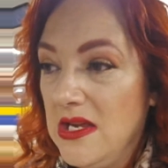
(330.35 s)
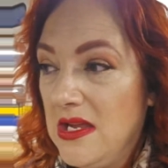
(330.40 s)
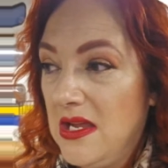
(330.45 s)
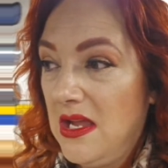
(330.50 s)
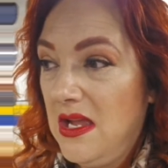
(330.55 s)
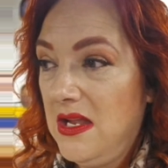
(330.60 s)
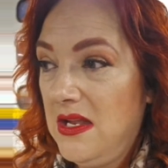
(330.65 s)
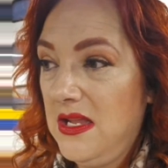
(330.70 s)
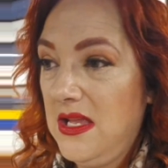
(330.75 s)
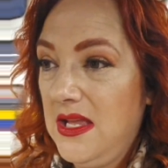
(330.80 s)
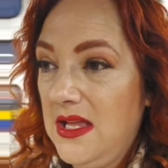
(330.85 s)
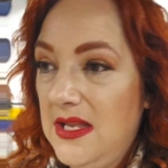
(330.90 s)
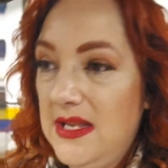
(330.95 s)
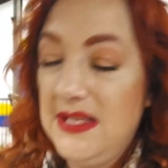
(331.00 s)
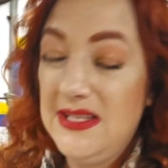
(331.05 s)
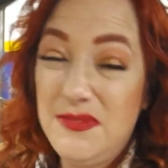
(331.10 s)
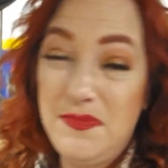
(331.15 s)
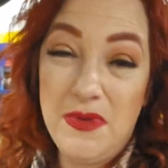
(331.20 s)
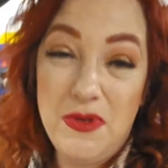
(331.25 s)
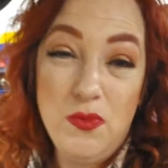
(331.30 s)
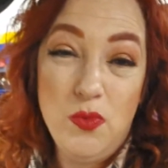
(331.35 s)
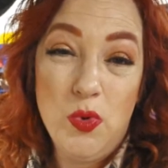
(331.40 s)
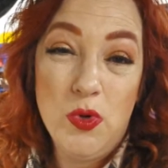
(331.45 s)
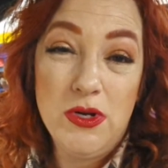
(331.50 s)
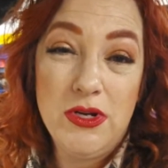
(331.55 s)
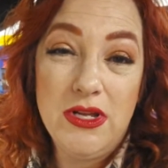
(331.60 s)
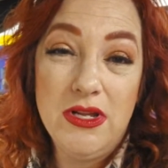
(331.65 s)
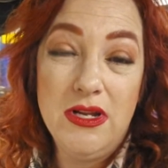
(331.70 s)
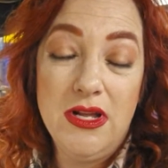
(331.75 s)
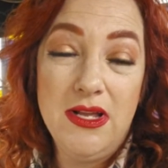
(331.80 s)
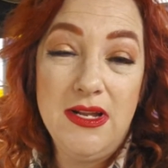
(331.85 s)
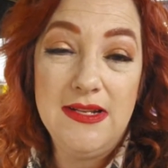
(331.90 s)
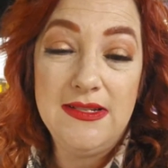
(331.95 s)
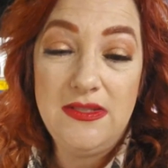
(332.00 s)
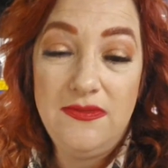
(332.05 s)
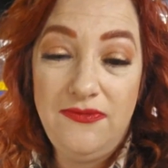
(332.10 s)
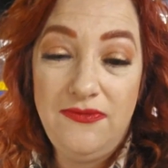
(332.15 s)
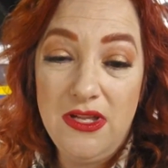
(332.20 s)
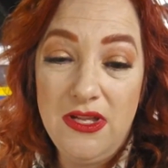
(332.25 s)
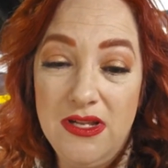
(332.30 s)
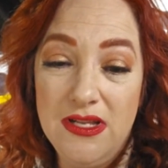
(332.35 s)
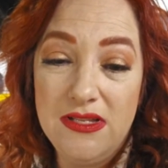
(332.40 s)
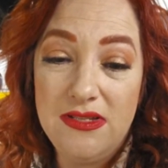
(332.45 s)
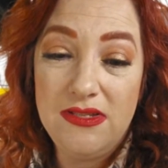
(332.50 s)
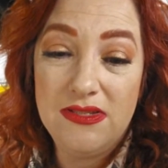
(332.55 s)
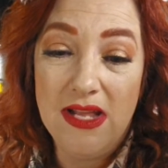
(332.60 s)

and then he's been working on his fitness